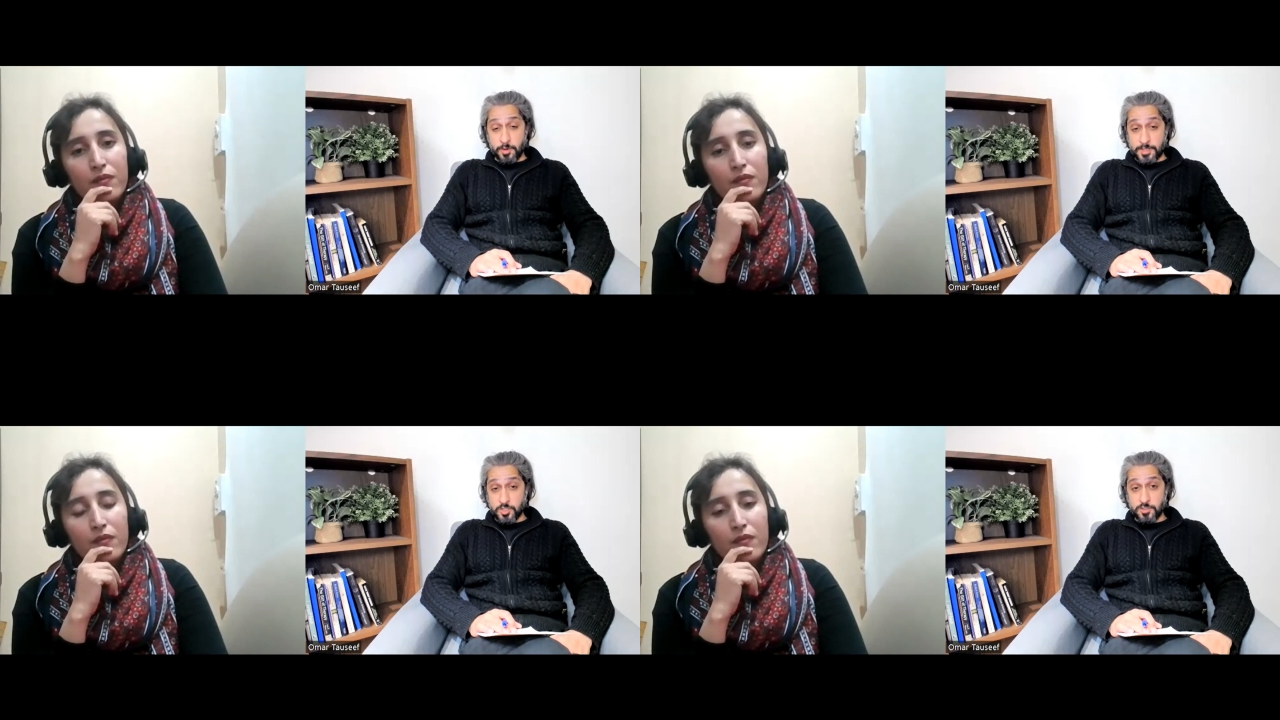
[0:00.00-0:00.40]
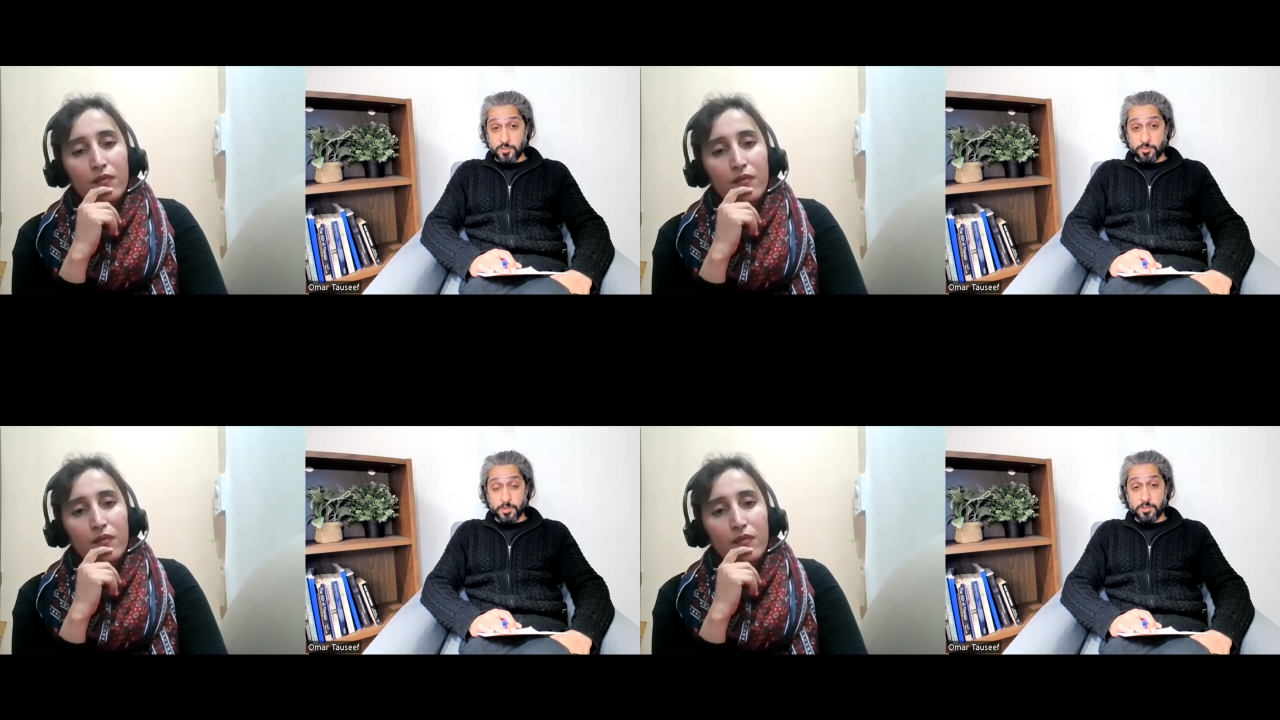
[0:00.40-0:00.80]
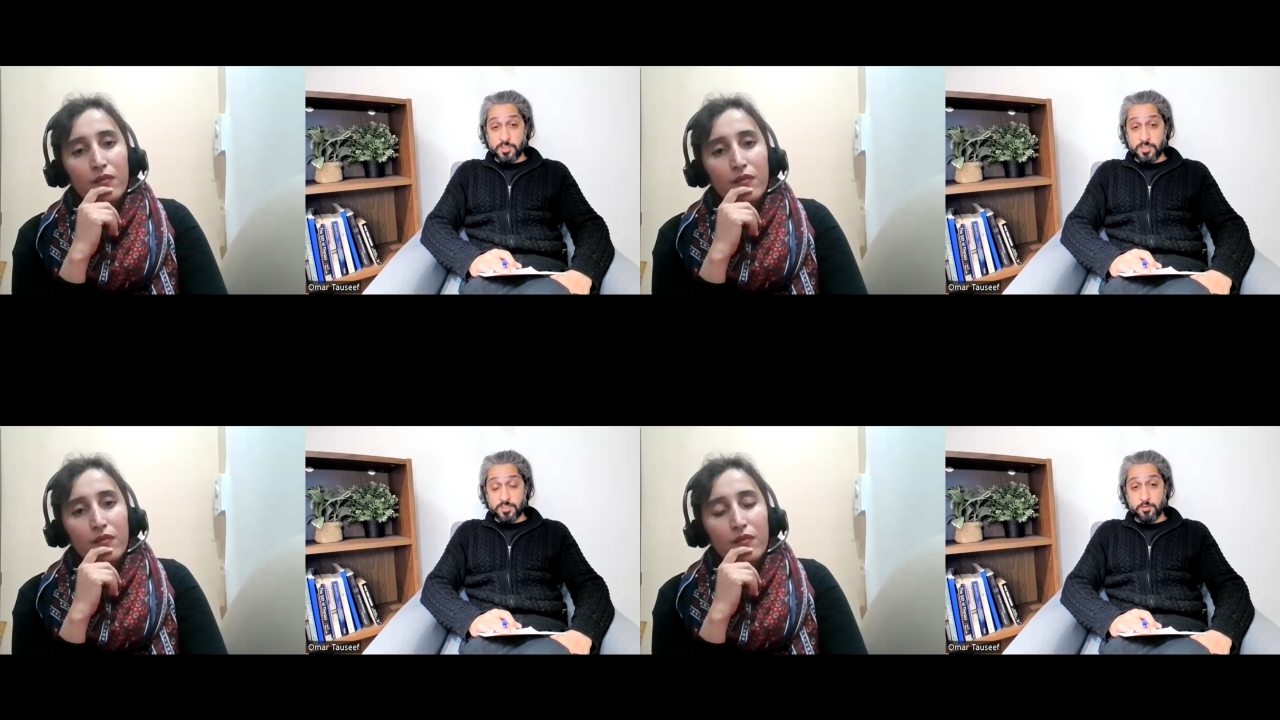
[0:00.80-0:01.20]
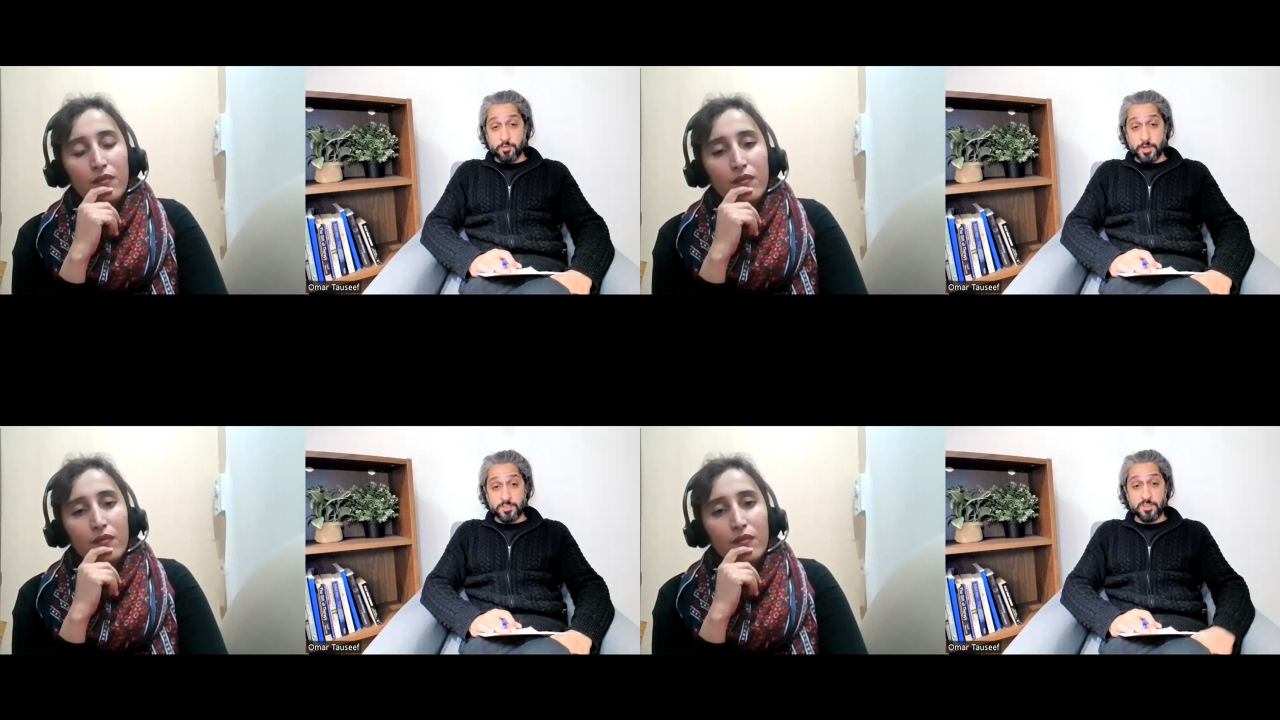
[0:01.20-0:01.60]
Speaker 1: questions, but these are the
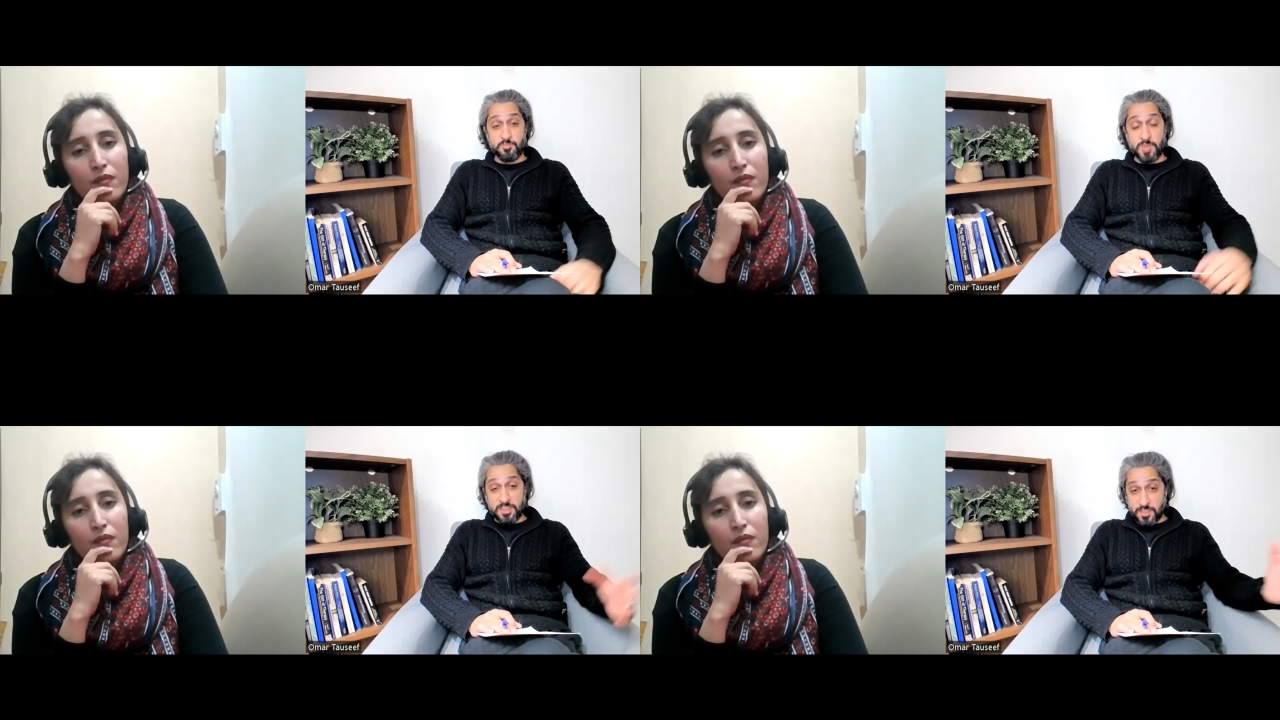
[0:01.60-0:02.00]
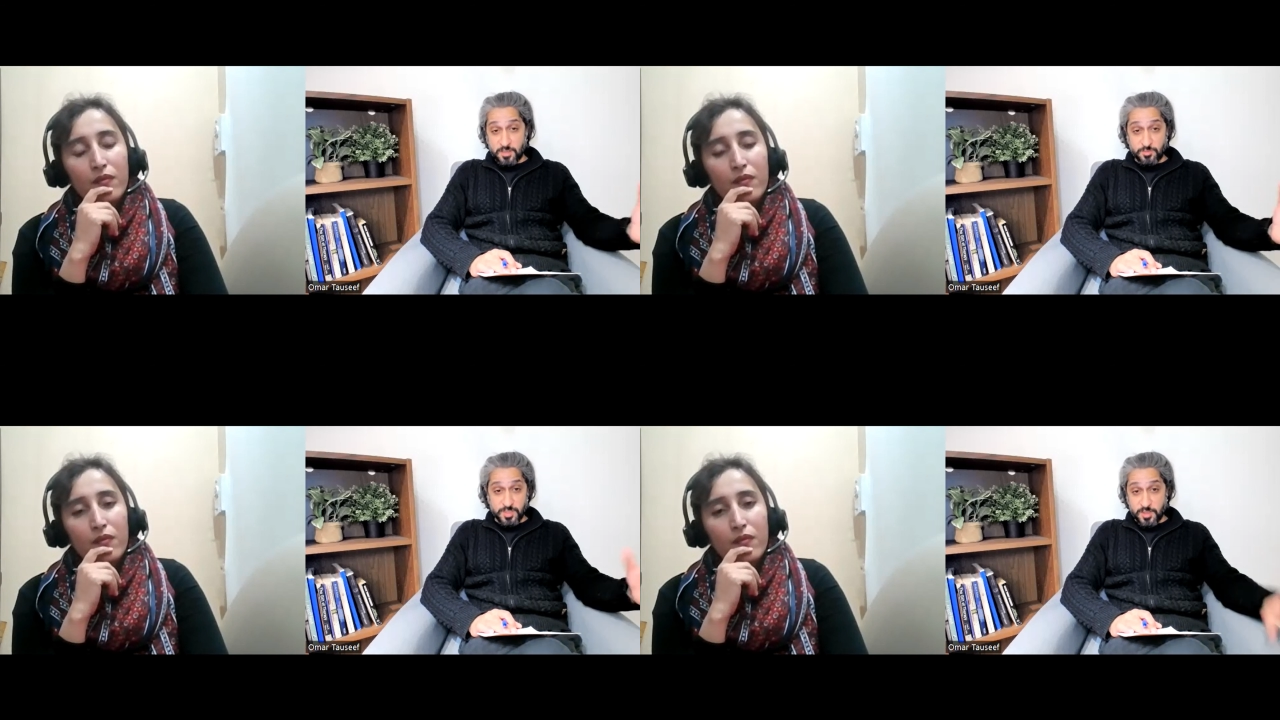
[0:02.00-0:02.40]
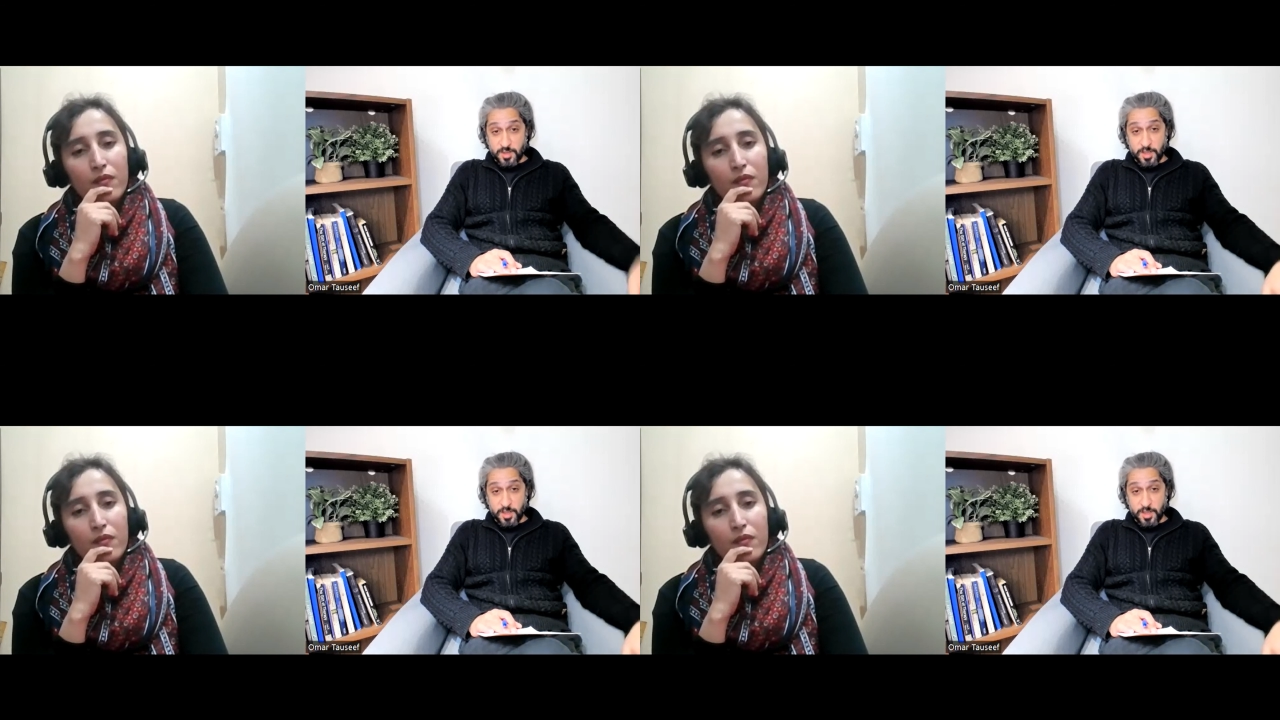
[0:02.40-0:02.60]
ones, the main themes that